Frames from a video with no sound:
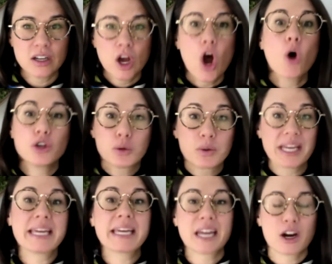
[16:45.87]
Oh, you were
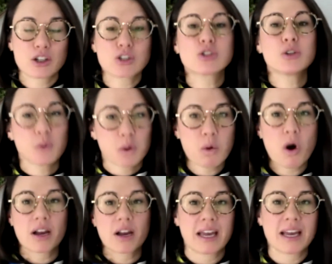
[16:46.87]
in character, so you were
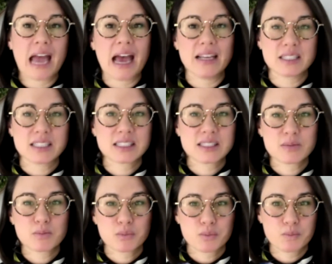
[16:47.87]
walking as
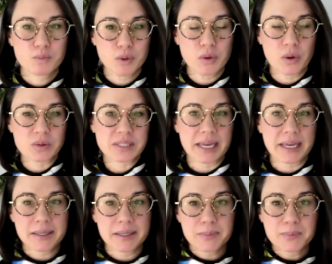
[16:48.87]
Brüno's
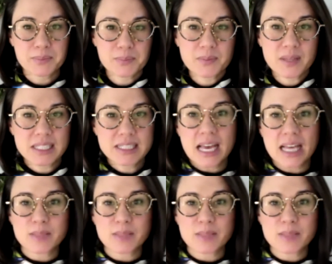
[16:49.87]
like sassy.